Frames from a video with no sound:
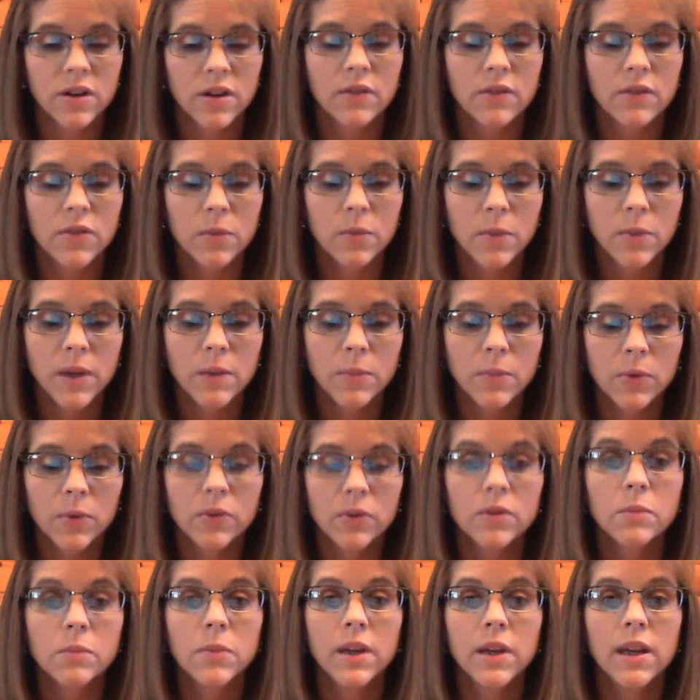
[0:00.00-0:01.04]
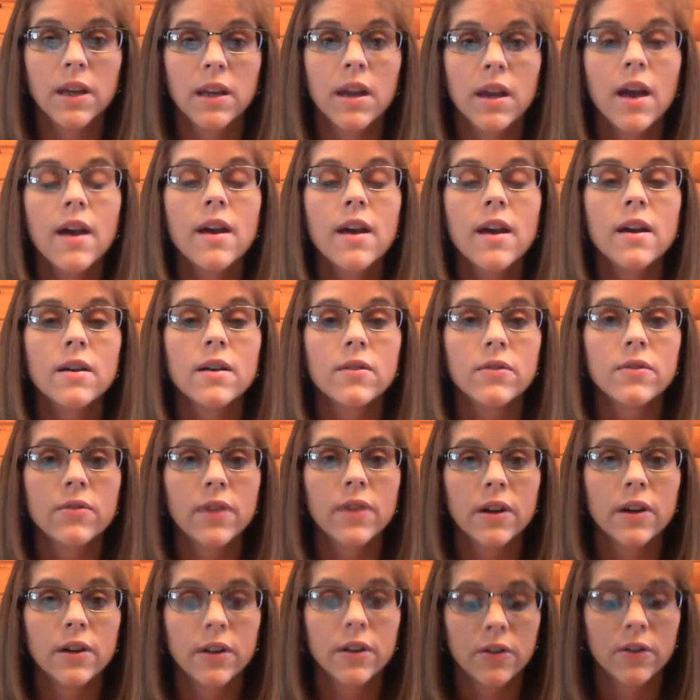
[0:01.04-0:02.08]
of the people to be
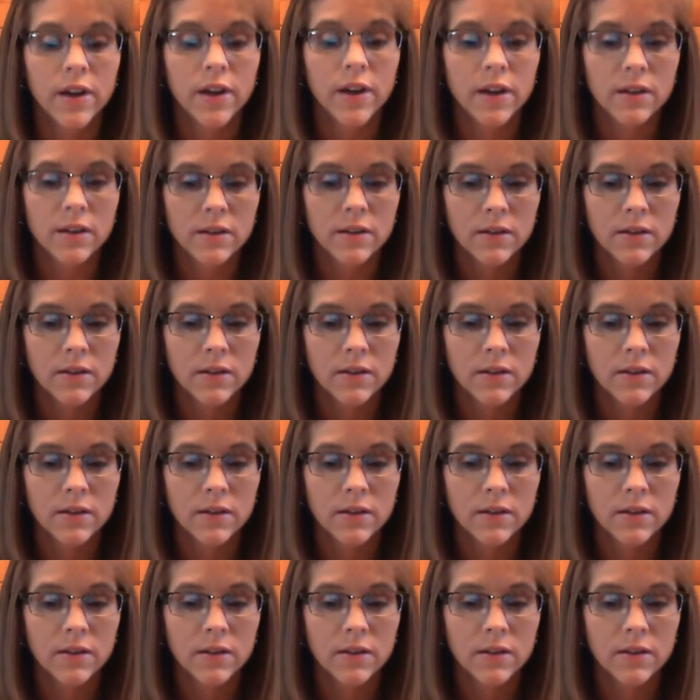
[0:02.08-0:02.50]
very great.